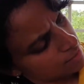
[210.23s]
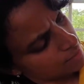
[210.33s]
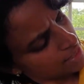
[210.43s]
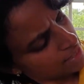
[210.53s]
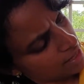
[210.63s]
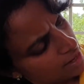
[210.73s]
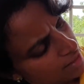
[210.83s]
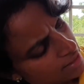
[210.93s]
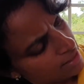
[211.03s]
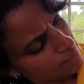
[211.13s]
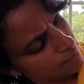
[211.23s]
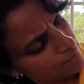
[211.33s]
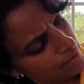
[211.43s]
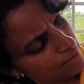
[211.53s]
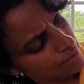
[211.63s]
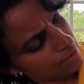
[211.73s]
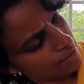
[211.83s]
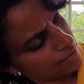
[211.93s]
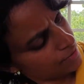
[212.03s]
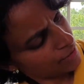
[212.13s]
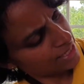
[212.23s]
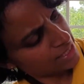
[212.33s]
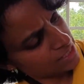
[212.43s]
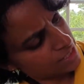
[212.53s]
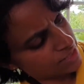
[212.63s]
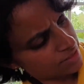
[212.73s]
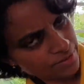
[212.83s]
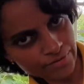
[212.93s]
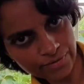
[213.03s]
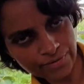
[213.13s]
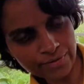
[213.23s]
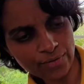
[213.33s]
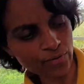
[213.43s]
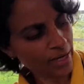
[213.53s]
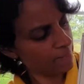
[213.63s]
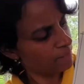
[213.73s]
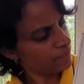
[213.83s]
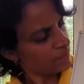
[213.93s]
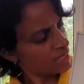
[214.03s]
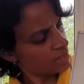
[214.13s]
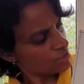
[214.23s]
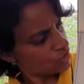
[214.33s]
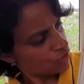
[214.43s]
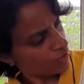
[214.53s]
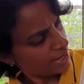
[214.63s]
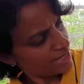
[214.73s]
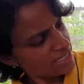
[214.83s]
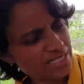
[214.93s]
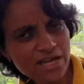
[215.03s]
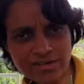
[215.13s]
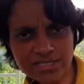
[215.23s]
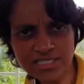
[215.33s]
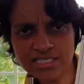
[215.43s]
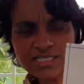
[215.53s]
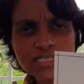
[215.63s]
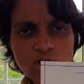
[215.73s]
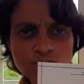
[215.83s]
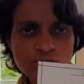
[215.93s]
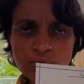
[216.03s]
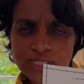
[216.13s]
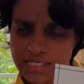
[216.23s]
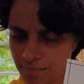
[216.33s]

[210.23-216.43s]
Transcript: by RM, radius. Okay, so Aristarchus's logic was